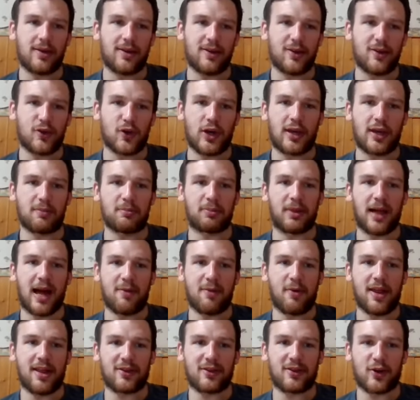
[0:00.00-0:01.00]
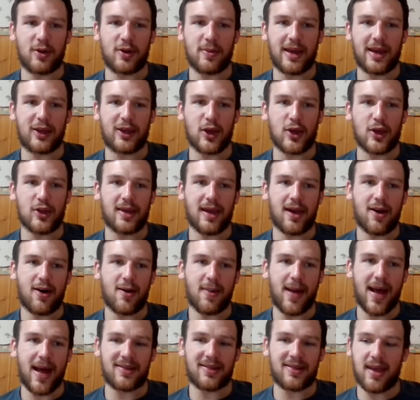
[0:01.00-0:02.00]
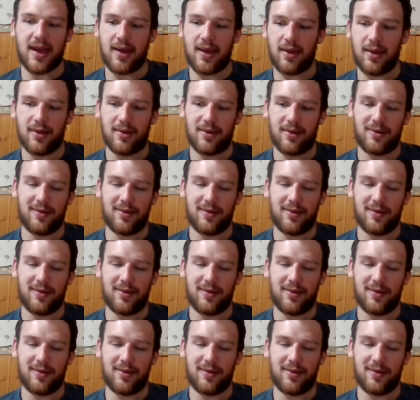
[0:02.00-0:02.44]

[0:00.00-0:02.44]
So you can plan whether it's going to be a good day or a bad day.